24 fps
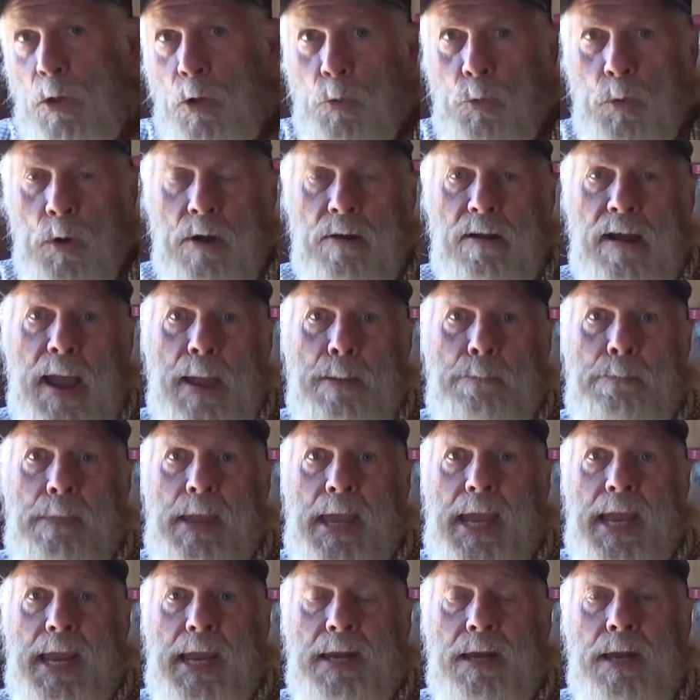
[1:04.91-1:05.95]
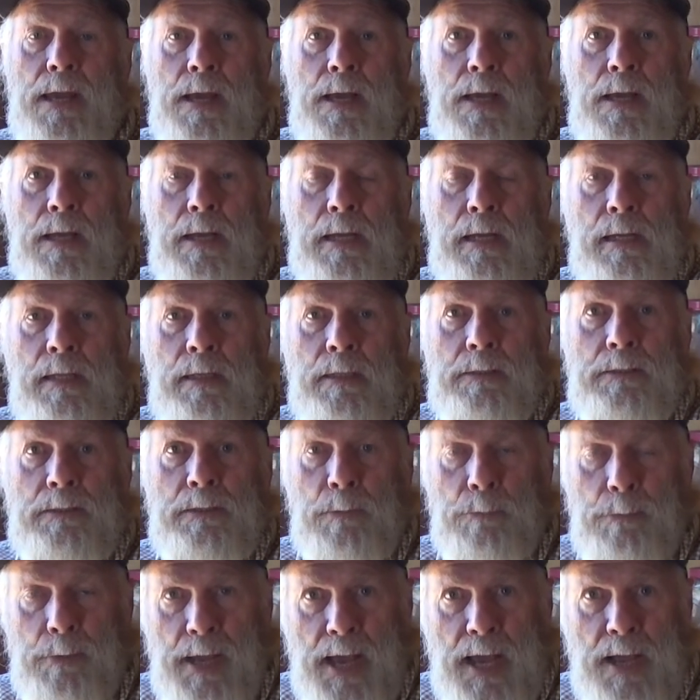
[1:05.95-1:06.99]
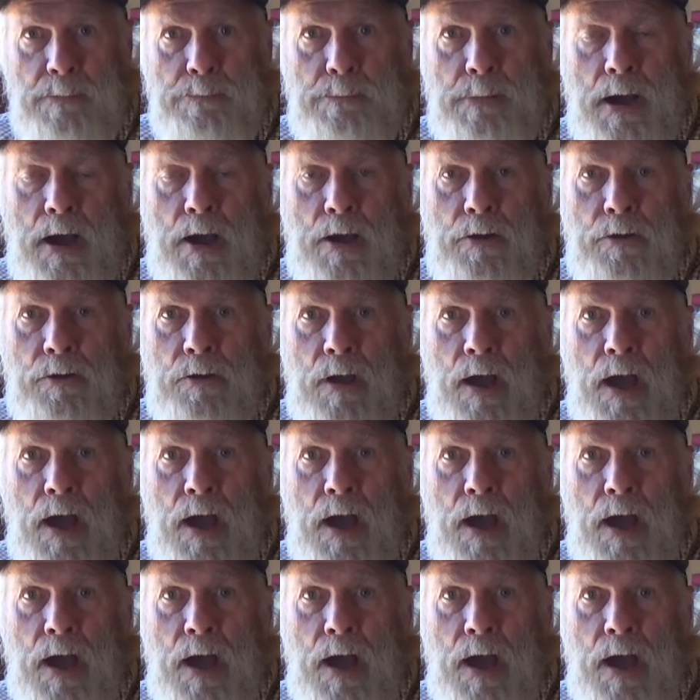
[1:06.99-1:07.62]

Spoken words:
where I made some gunpowder